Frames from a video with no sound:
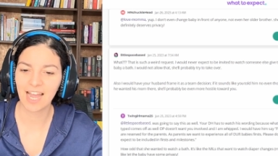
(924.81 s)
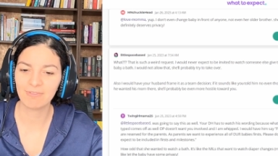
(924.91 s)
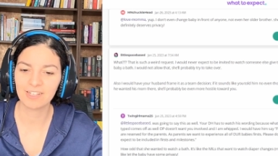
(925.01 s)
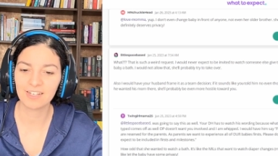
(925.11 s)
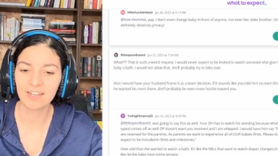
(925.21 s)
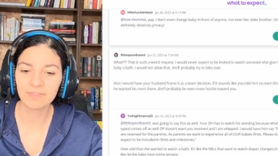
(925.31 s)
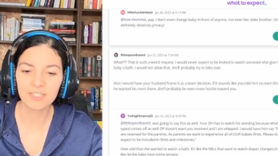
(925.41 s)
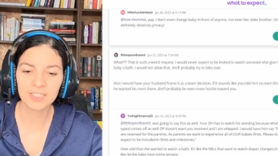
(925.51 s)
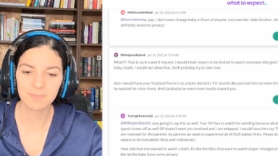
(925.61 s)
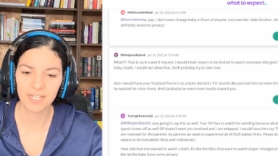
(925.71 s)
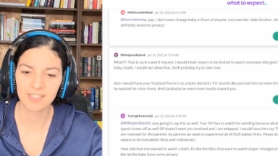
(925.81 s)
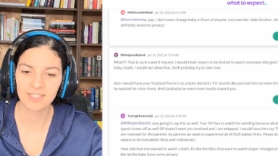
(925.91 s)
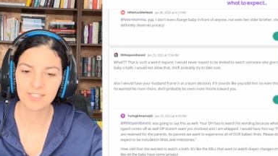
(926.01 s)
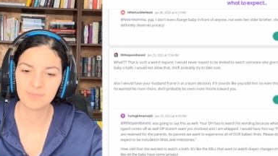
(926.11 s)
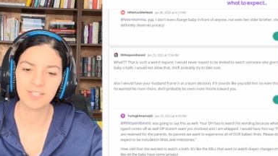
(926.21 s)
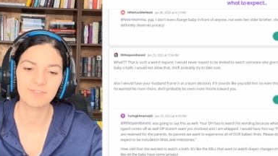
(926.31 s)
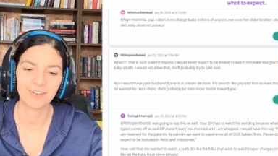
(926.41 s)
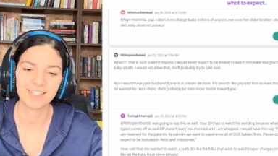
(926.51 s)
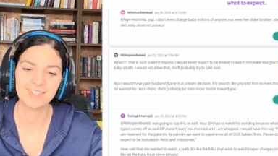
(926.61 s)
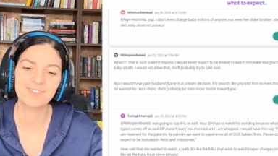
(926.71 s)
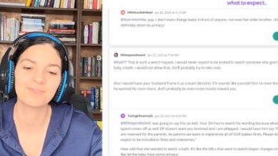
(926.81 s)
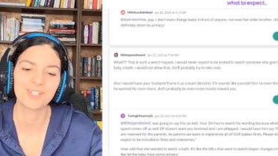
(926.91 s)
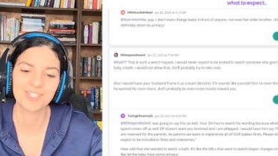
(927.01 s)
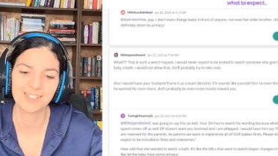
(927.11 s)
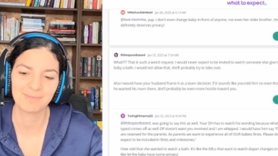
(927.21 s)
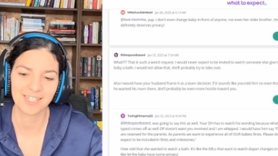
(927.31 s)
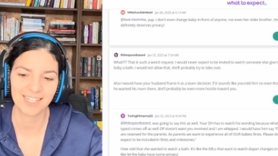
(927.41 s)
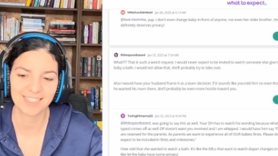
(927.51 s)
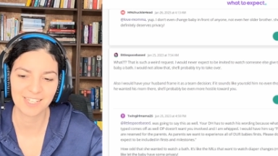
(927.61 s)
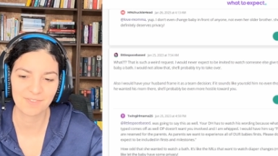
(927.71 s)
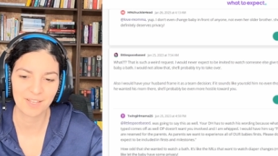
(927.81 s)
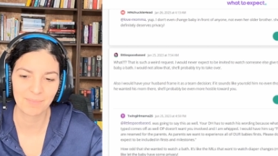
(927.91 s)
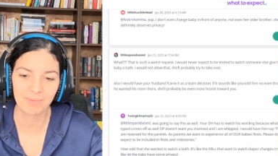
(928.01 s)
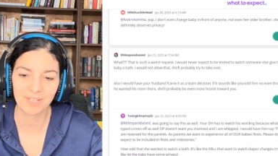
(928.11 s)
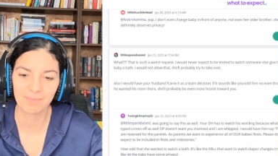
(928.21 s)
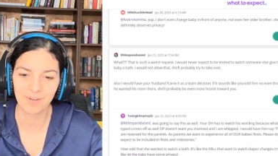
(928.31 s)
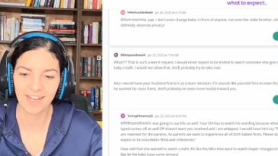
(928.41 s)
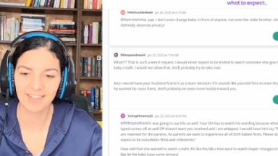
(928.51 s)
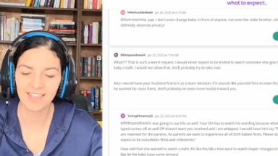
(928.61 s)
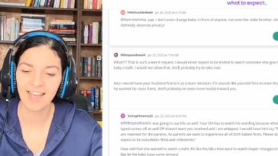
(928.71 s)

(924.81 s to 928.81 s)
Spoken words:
I would never expect to be invited to watch someone else give their baby a bath.